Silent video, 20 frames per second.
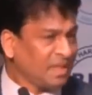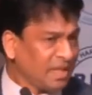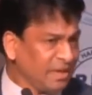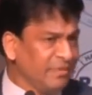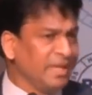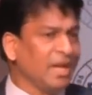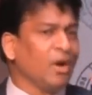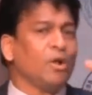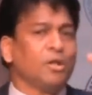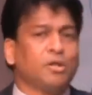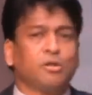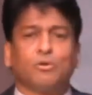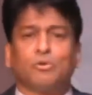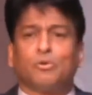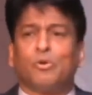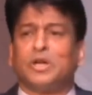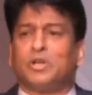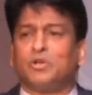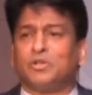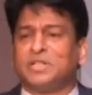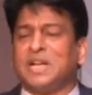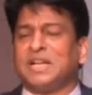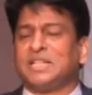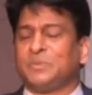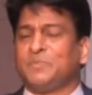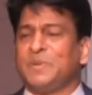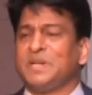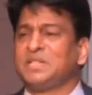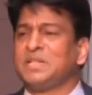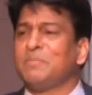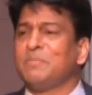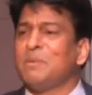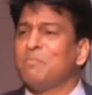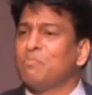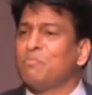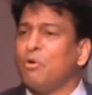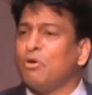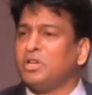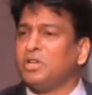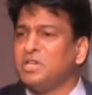We are also going to touch base some
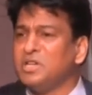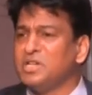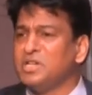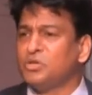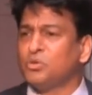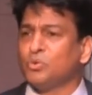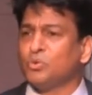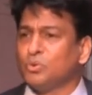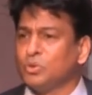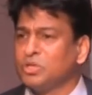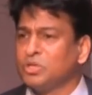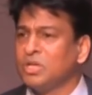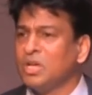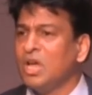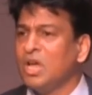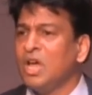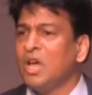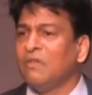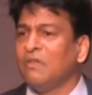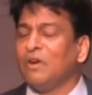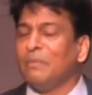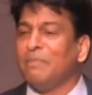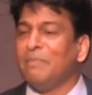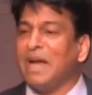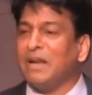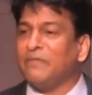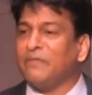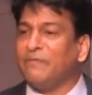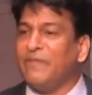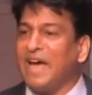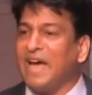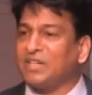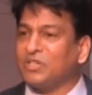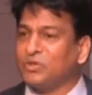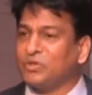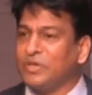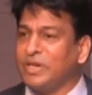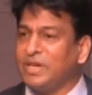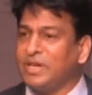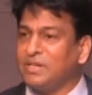important issues for
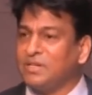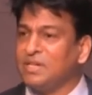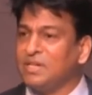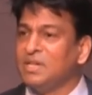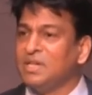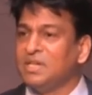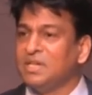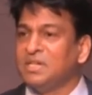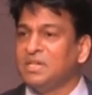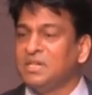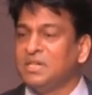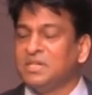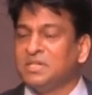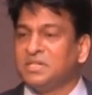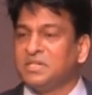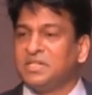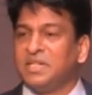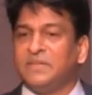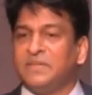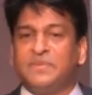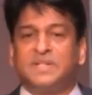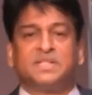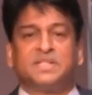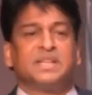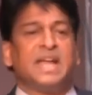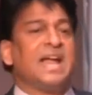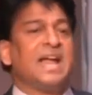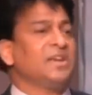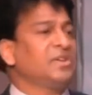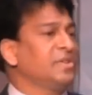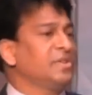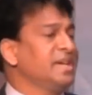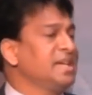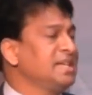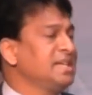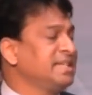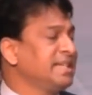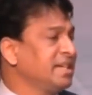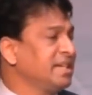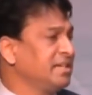manufacturing, service, and
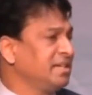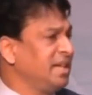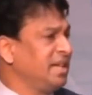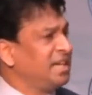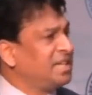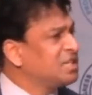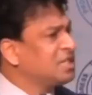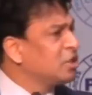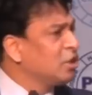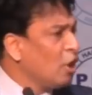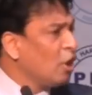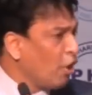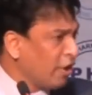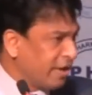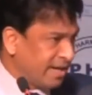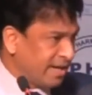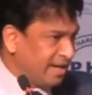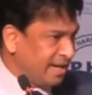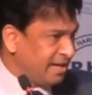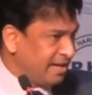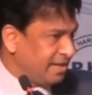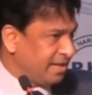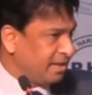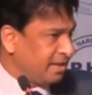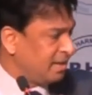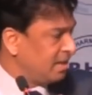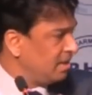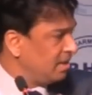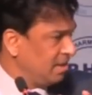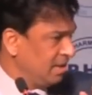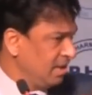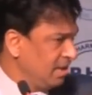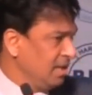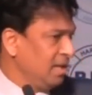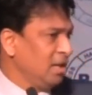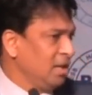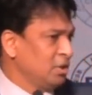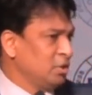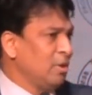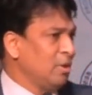trading sector. It is law related.
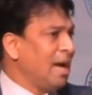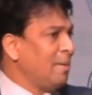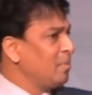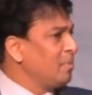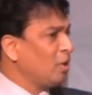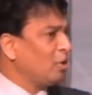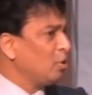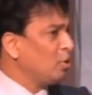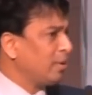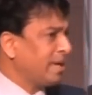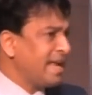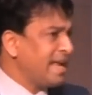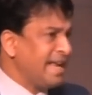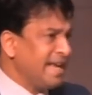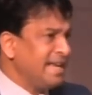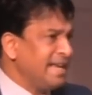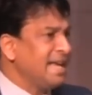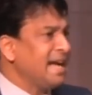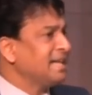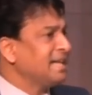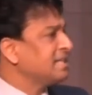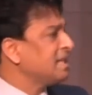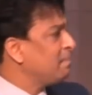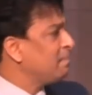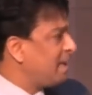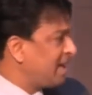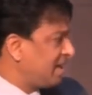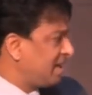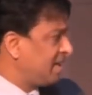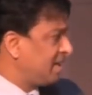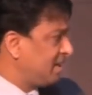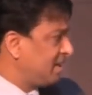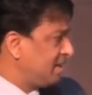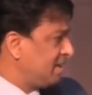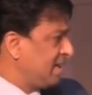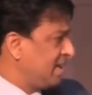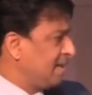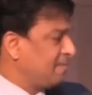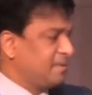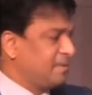So I'm not looking any answer, but
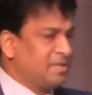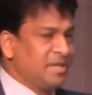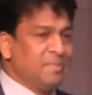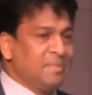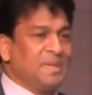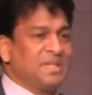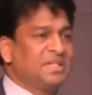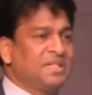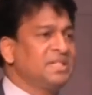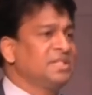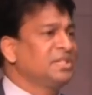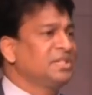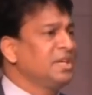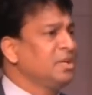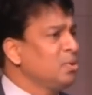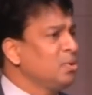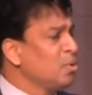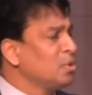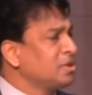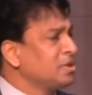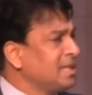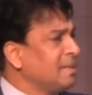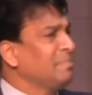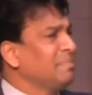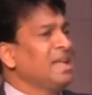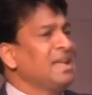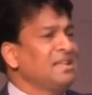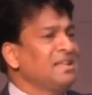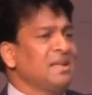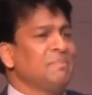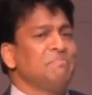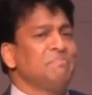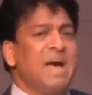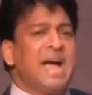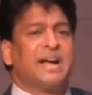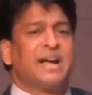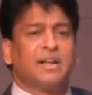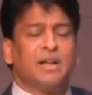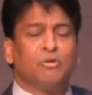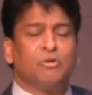if Sri Basisji knows something, some
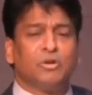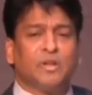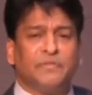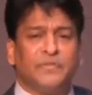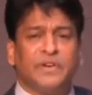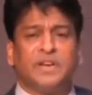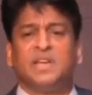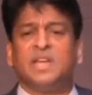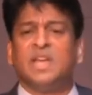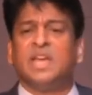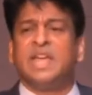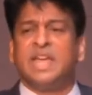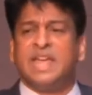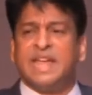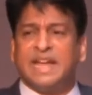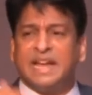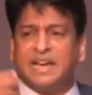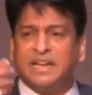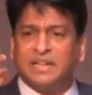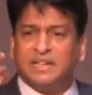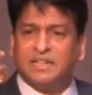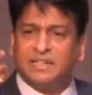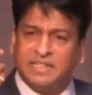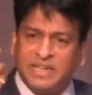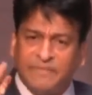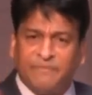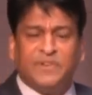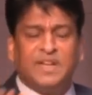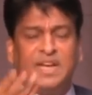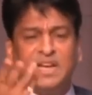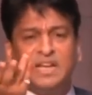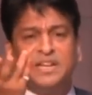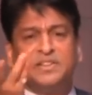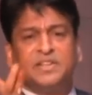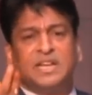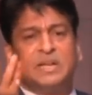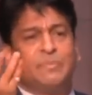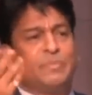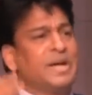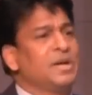background of it, he can definitely
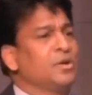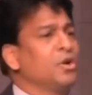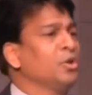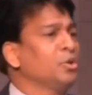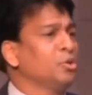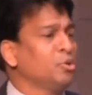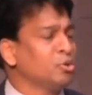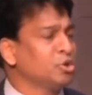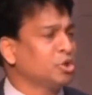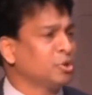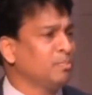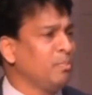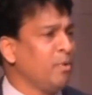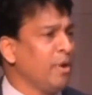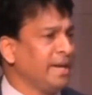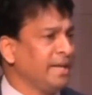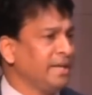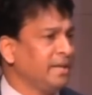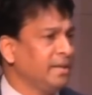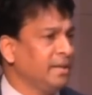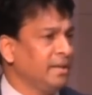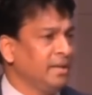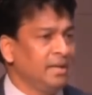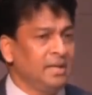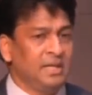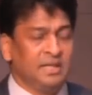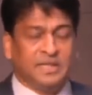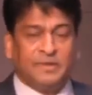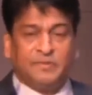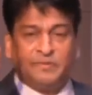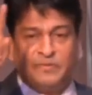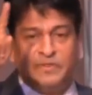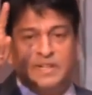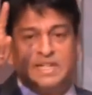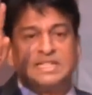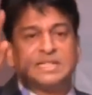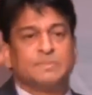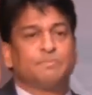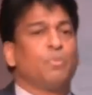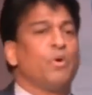deliberate on those points. The
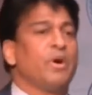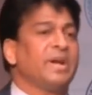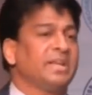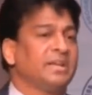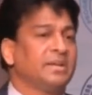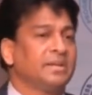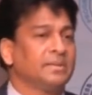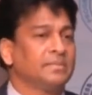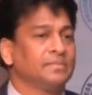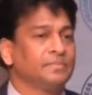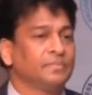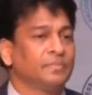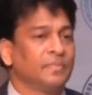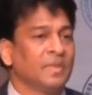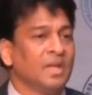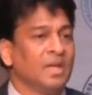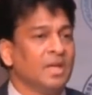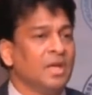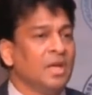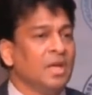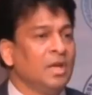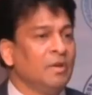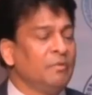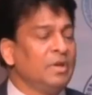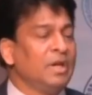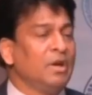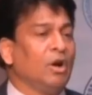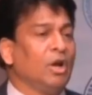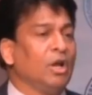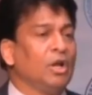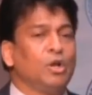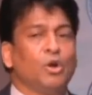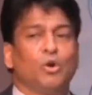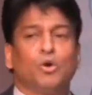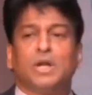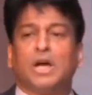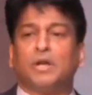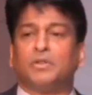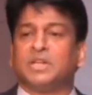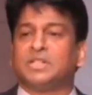first point, we all
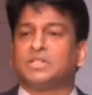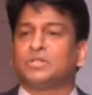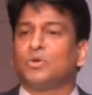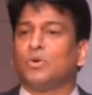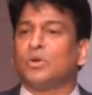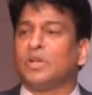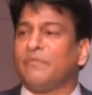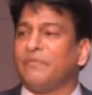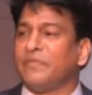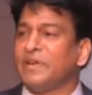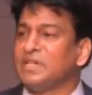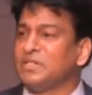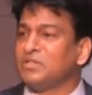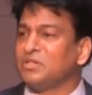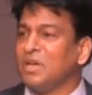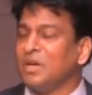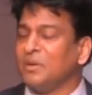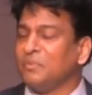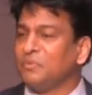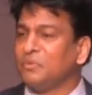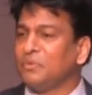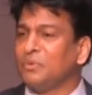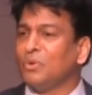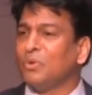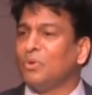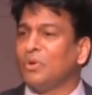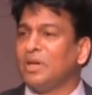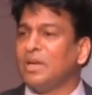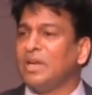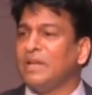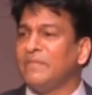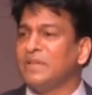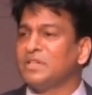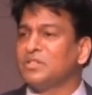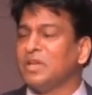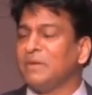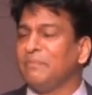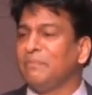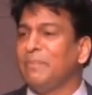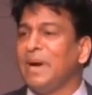know now there is no
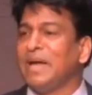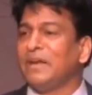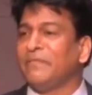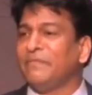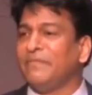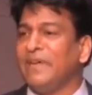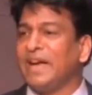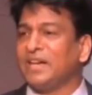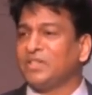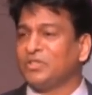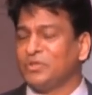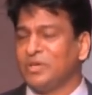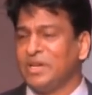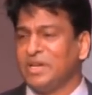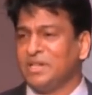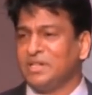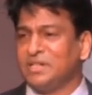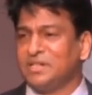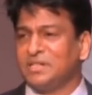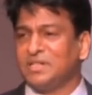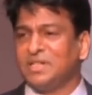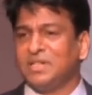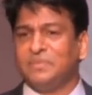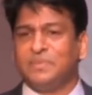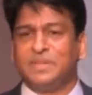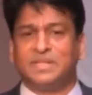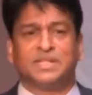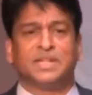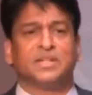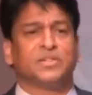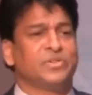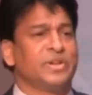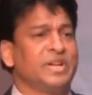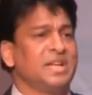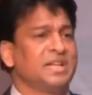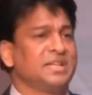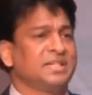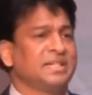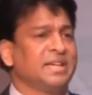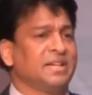relevance of manufacturing, service, and
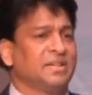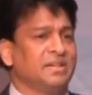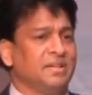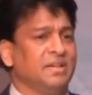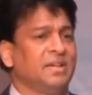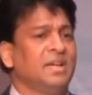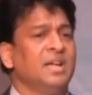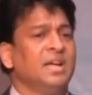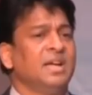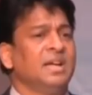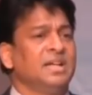trading sector.